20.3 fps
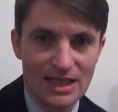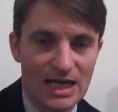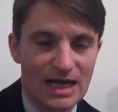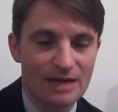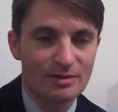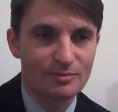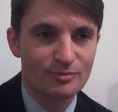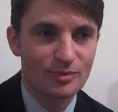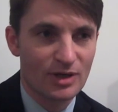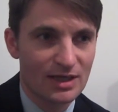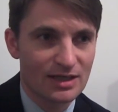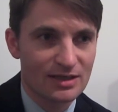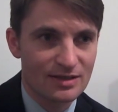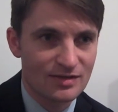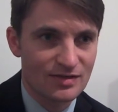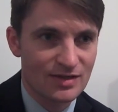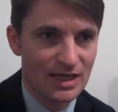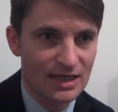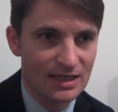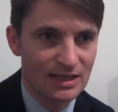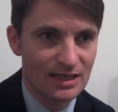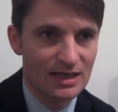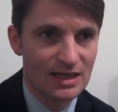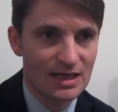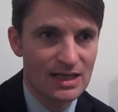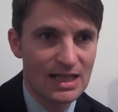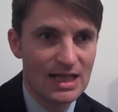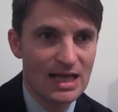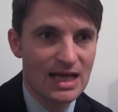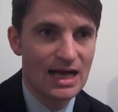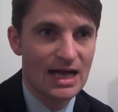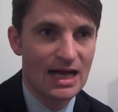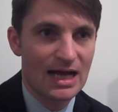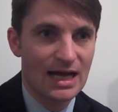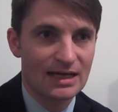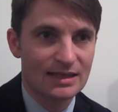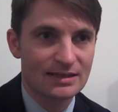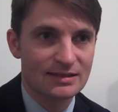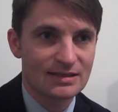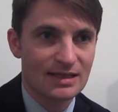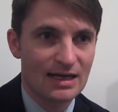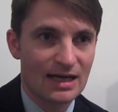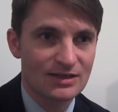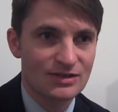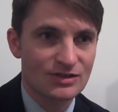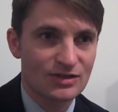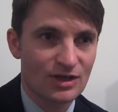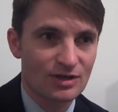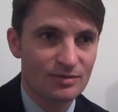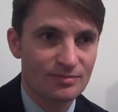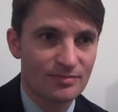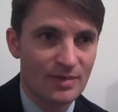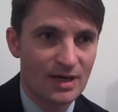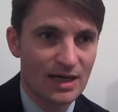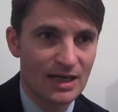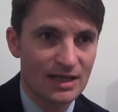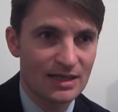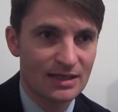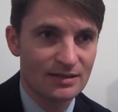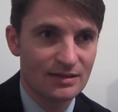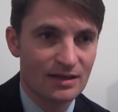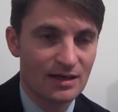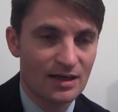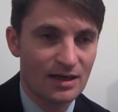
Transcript: I'm a product designer, and I started my